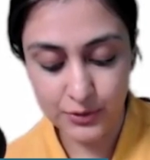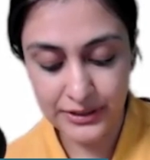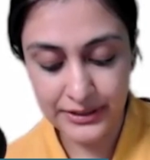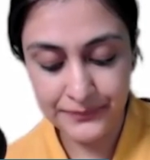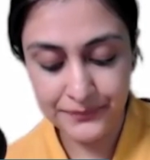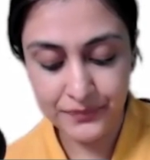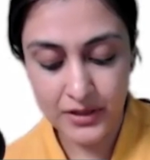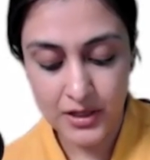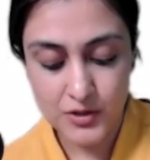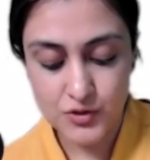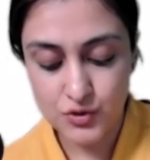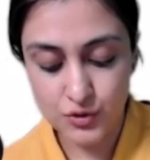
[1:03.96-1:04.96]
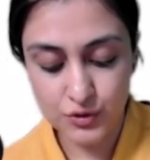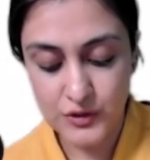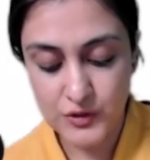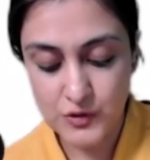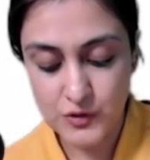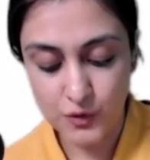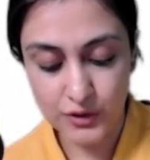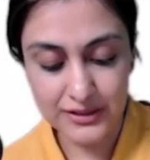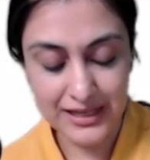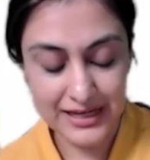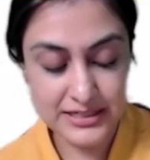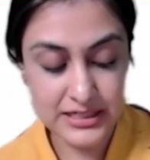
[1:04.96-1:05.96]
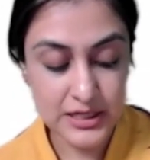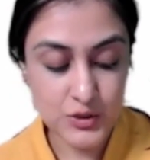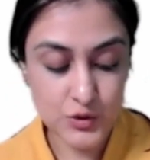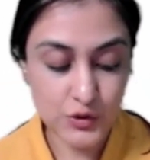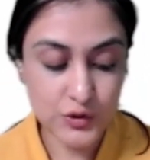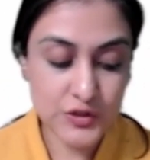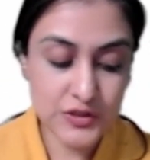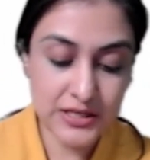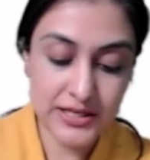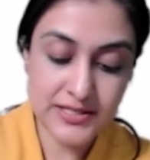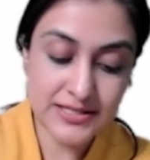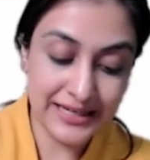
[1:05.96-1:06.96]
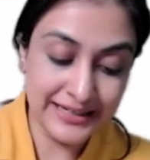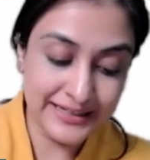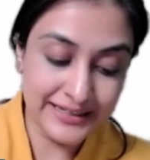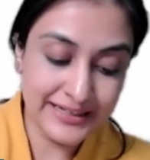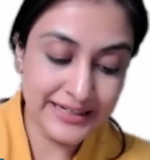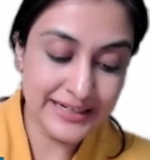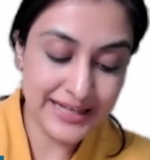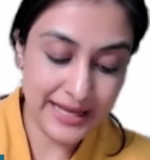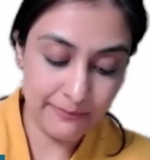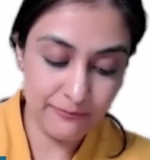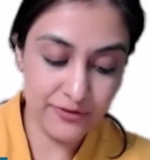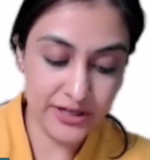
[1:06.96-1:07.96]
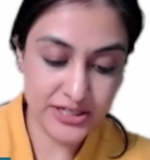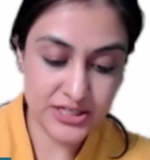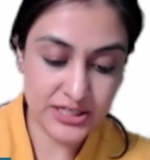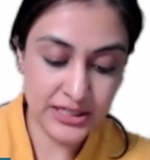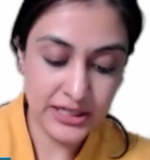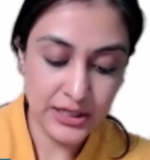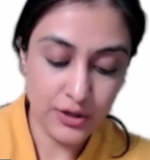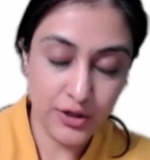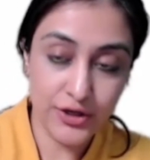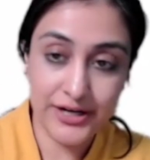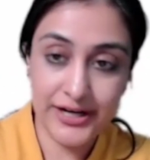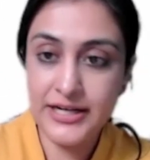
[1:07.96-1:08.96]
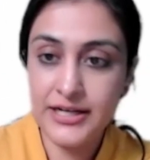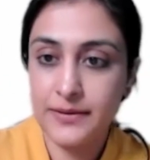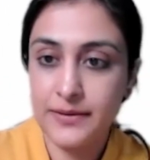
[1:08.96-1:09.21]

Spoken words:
Okay. So this is not that. So this is indeed MVNT. All right.